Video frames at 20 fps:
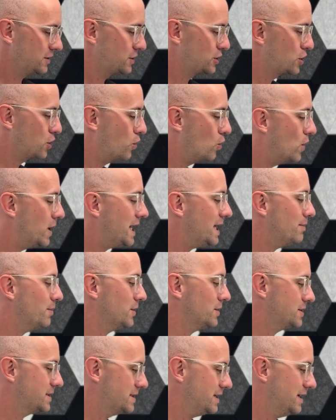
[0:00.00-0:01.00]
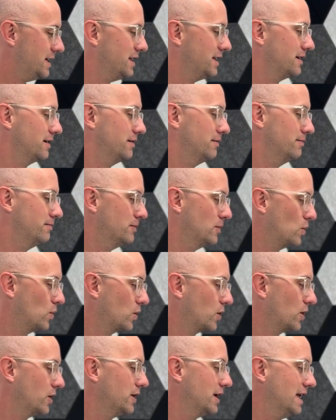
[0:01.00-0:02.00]
20%
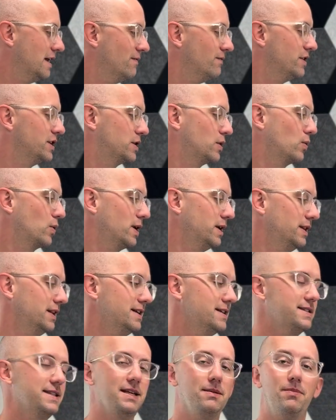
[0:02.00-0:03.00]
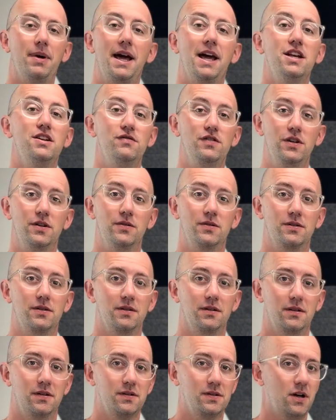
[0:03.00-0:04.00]
more inventory listing page views.
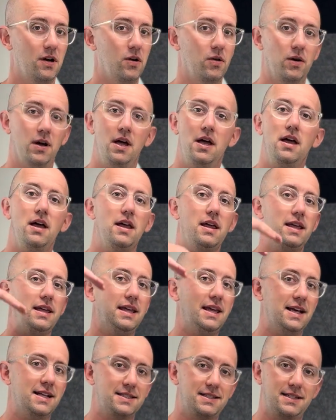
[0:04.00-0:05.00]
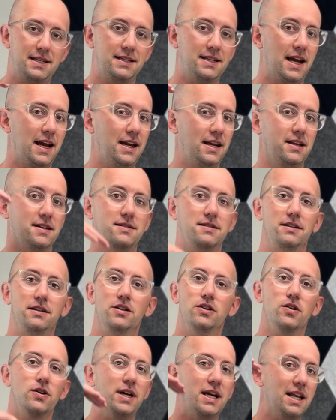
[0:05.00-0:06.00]
So instantaneously,
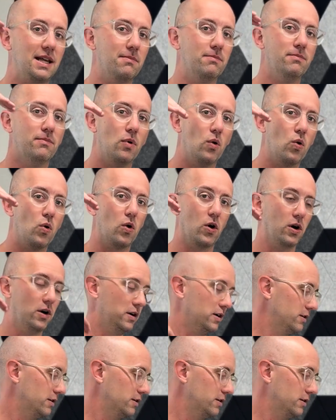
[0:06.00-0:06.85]
you're getting more,